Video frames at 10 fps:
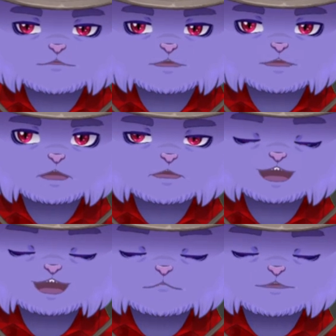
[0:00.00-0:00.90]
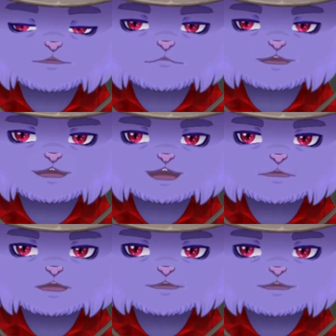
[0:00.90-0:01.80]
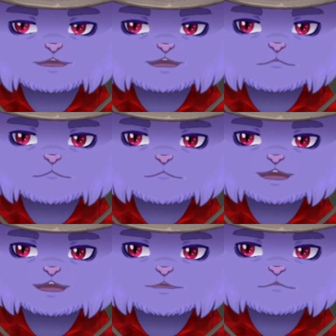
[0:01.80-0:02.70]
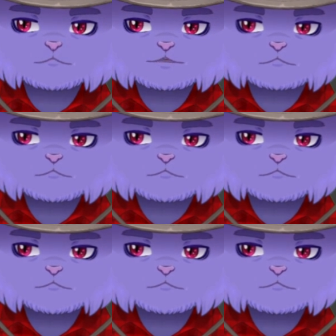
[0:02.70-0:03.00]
and Steam doesn't do anything about it. Like they're